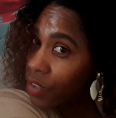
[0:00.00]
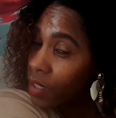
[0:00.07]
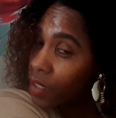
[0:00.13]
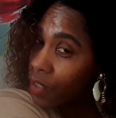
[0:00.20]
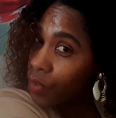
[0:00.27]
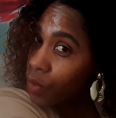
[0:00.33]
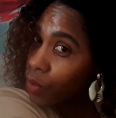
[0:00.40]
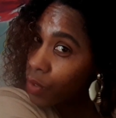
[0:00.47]
it
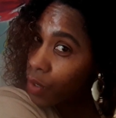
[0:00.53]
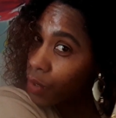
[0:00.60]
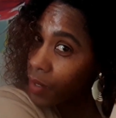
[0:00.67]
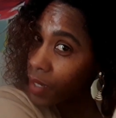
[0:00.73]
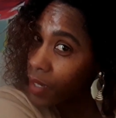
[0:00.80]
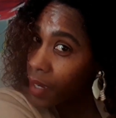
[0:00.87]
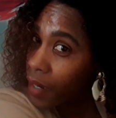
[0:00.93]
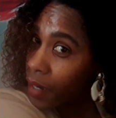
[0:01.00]
into your
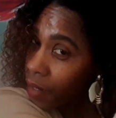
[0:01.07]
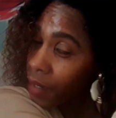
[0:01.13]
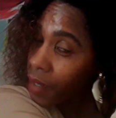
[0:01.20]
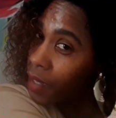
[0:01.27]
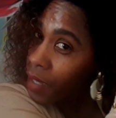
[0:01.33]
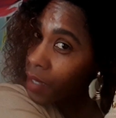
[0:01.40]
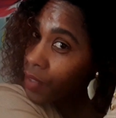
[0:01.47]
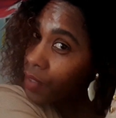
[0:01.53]
hair,
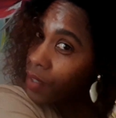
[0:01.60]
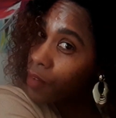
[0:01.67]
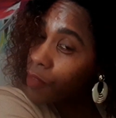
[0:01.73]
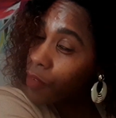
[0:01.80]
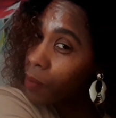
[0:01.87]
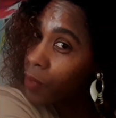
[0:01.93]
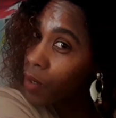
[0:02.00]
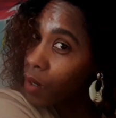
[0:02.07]

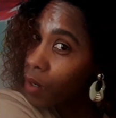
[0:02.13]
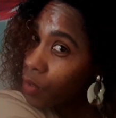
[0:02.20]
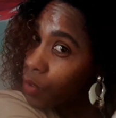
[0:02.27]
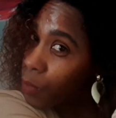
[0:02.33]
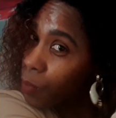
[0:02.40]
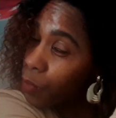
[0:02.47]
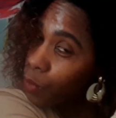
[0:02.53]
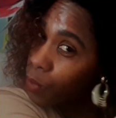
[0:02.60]

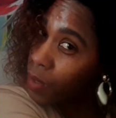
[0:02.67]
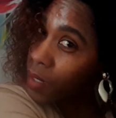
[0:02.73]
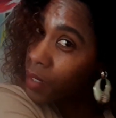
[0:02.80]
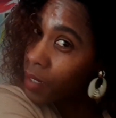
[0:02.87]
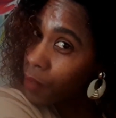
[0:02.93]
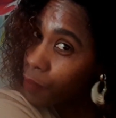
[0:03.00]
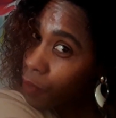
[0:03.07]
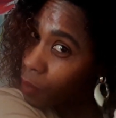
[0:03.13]
you're doing
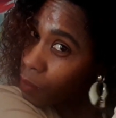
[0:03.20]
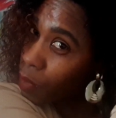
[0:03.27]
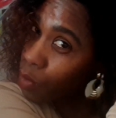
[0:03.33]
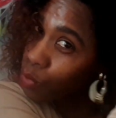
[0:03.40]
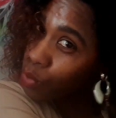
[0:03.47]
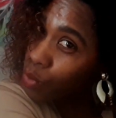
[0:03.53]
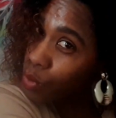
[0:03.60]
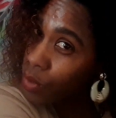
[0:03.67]
it from the
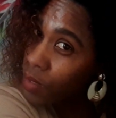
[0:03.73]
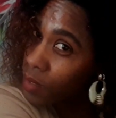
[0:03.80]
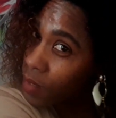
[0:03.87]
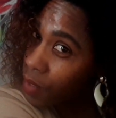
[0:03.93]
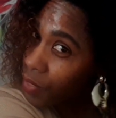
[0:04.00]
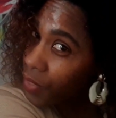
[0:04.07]
roots